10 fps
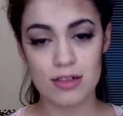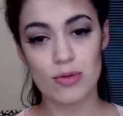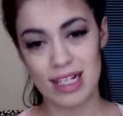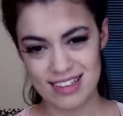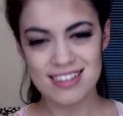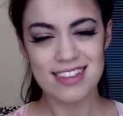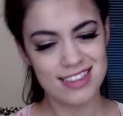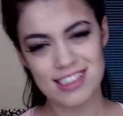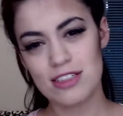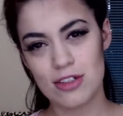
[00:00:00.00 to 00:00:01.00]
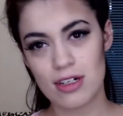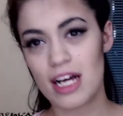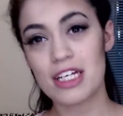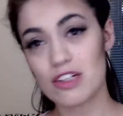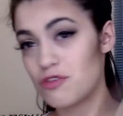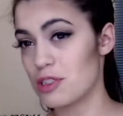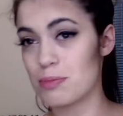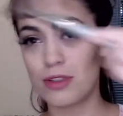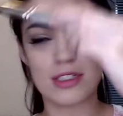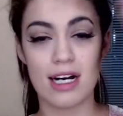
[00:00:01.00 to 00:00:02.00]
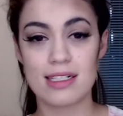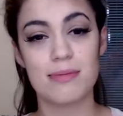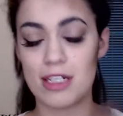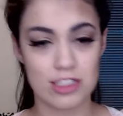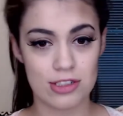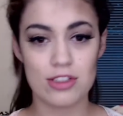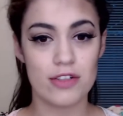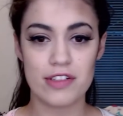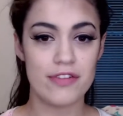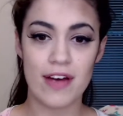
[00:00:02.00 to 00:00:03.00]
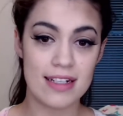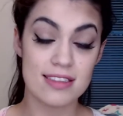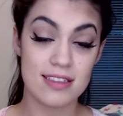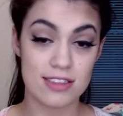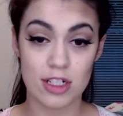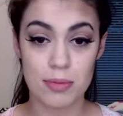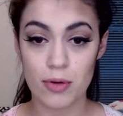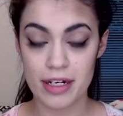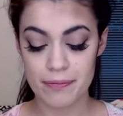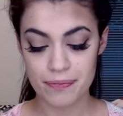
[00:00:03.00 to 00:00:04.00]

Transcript: well, you just look like you've just put dark smudges all over your face, so there's no point.